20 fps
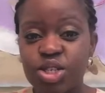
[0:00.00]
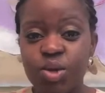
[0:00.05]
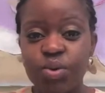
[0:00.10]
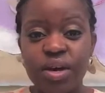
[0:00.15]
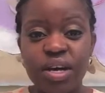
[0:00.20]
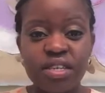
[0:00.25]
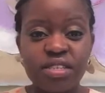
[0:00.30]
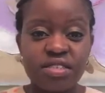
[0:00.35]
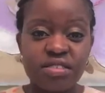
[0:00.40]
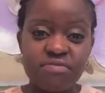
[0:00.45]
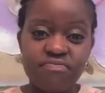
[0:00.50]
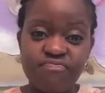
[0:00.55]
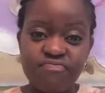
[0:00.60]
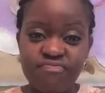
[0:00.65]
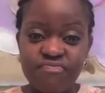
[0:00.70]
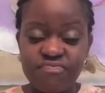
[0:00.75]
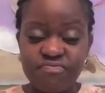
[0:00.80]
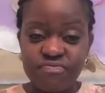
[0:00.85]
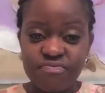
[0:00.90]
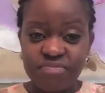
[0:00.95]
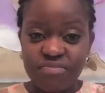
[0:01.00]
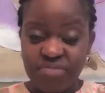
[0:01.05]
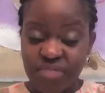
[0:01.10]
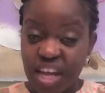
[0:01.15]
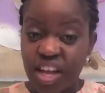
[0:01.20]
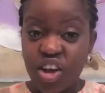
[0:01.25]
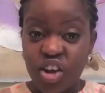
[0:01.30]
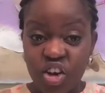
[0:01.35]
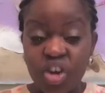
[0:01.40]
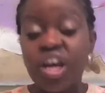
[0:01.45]
do is,
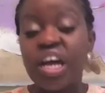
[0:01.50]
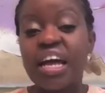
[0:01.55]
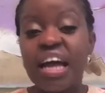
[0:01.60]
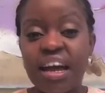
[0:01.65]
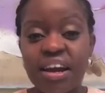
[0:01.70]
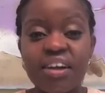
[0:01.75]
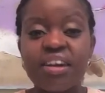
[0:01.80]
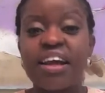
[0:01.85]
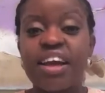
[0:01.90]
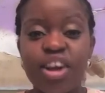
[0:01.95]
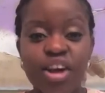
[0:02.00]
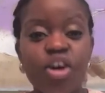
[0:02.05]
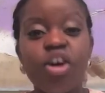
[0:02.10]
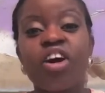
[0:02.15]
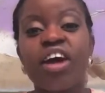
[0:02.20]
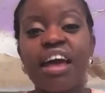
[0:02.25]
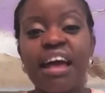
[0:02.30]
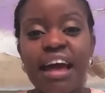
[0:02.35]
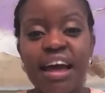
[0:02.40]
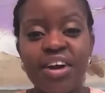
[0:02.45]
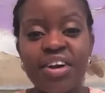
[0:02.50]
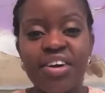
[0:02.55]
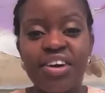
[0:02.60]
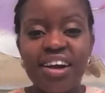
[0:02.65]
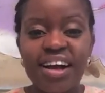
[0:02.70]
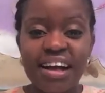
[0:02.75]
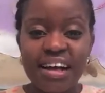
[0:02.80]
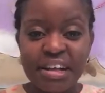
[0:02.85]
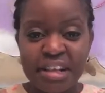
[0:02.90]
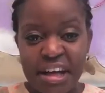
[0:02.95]
like a cookie cutter, get a cookie
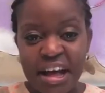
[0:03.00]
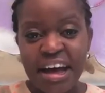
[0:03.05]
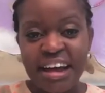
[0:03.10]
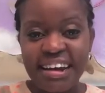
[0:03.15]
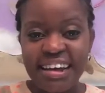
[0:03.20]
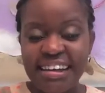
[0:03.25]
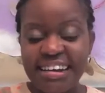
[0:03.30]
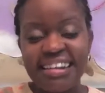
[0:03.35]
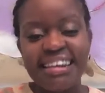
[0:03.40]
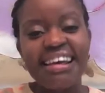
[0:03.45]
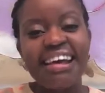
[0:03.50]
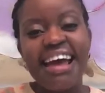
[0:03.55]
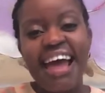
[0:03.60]
cutter, cut it,